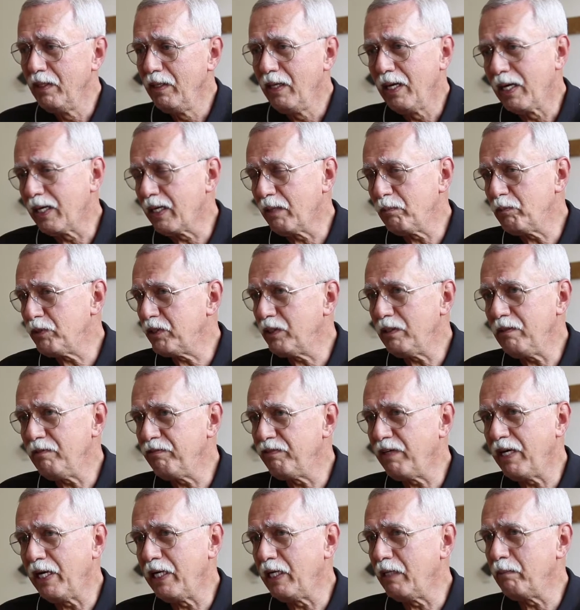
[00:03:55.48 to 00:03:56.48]
And I was still
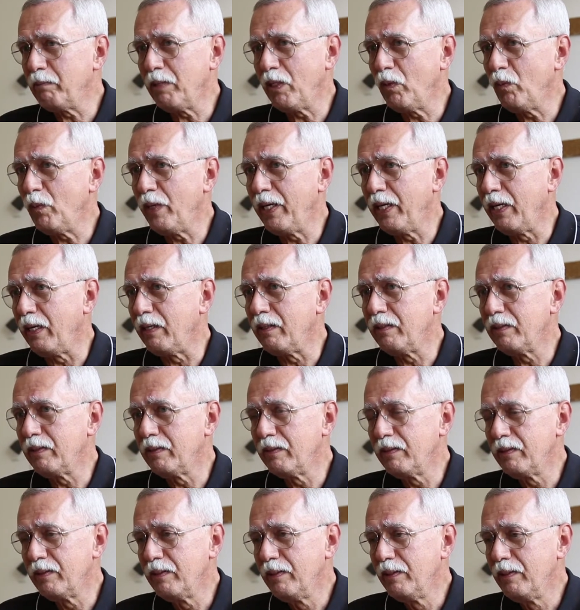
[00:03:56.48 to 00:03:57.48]
finding my way.
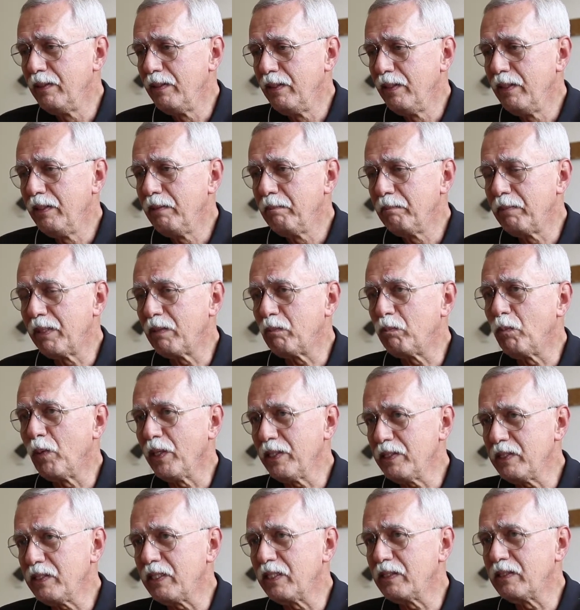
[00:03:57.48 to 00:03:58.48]
But
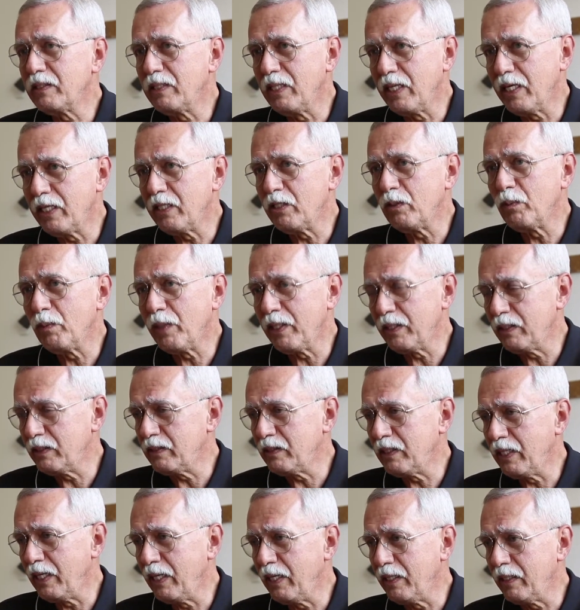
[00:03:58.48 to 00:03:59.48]
once I started to
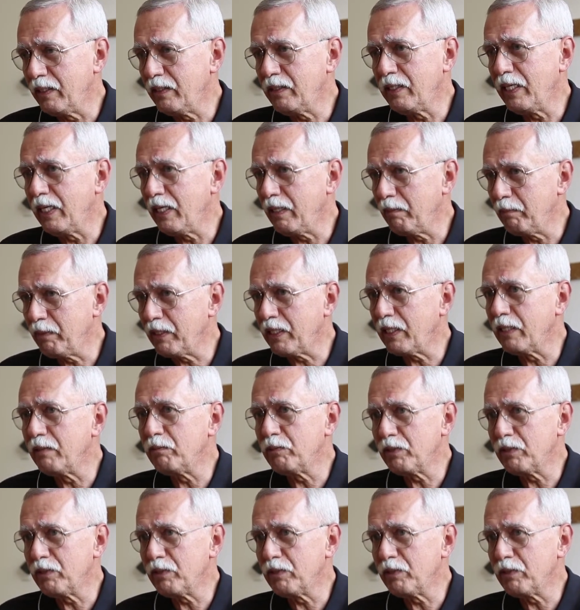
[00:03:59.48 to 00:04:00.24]
understand it, then I became